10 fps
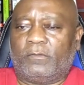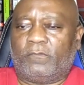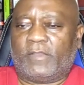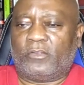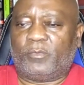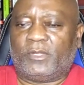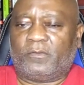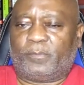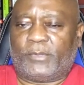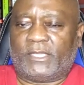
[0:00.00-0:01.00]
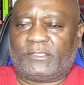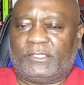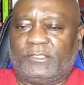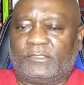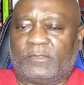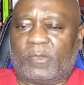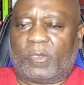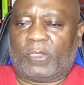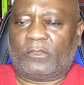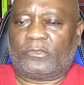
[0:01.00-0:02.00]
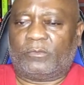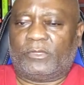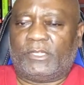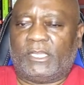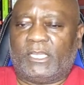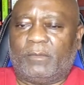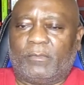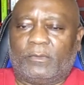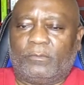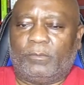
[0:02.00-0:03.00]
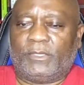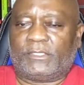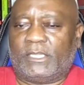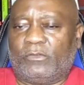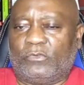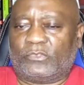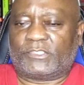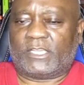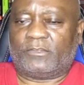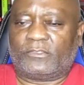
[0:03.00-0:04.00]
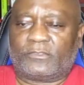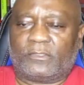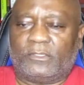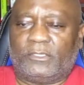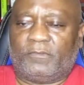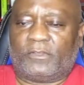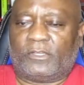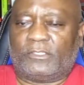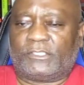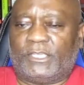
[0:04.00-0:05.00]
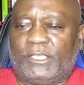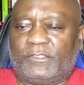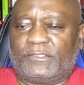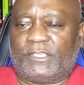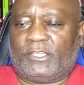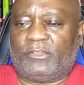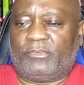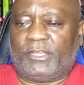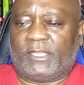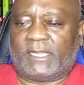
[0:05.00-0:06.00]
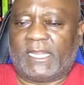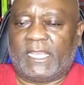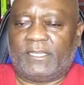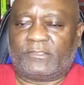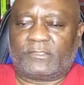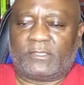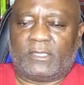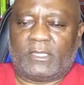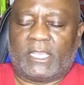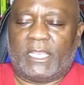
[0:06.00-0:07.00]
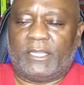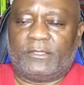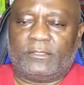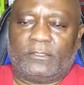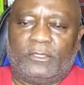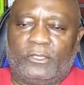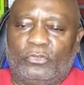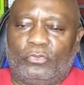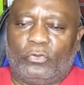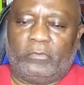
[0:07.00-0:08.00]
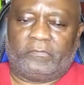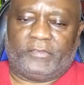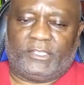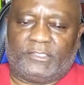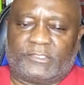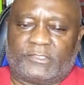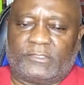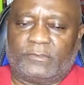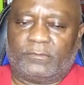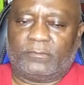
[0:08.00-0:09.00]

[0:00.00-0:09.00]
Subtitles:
Environment of practice, some of them maintain low status, difficulty in securing clients, and low fees.